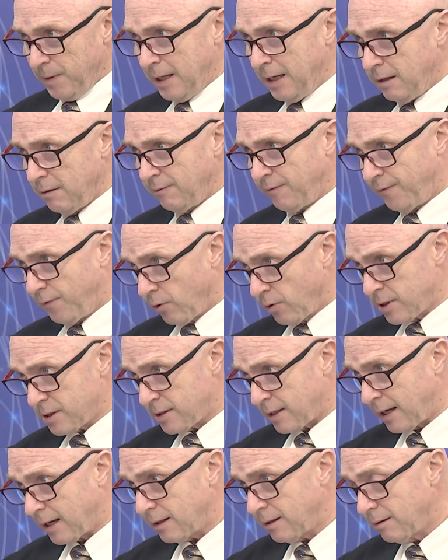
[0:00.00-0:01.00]
He can force
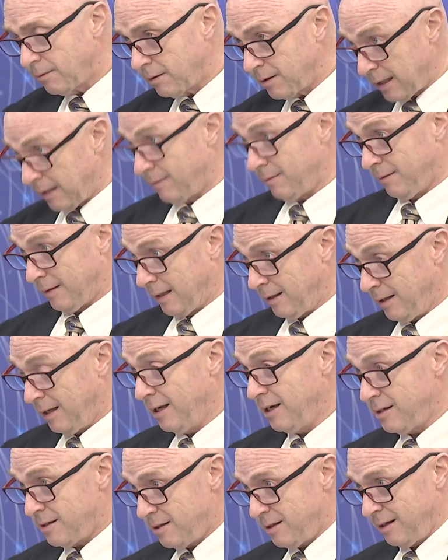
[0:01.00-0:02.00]
that.
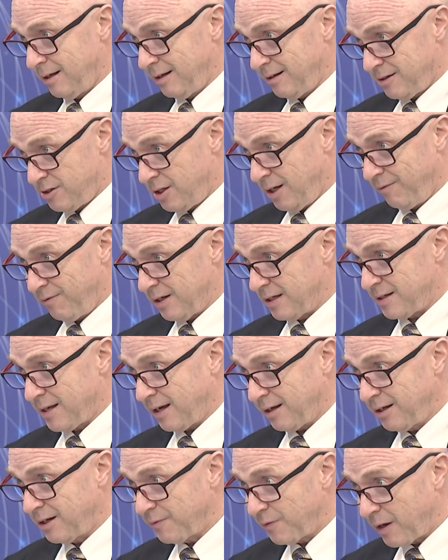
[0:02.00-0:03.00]
He's the chief
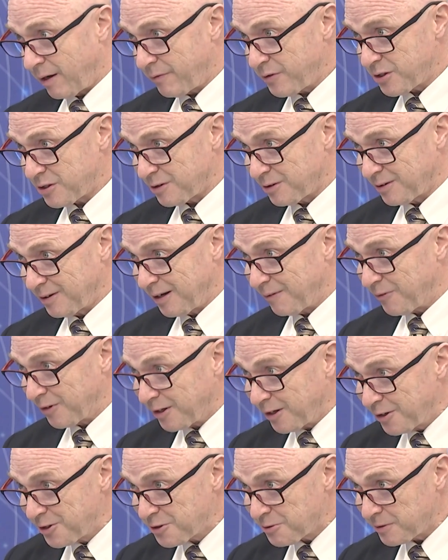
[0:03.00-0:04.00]
executive officer of the
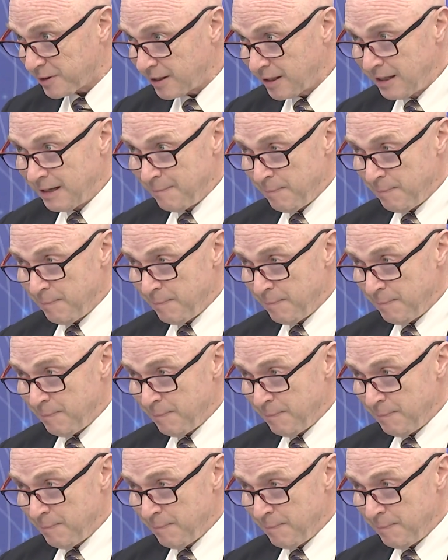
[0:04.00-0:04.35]
country.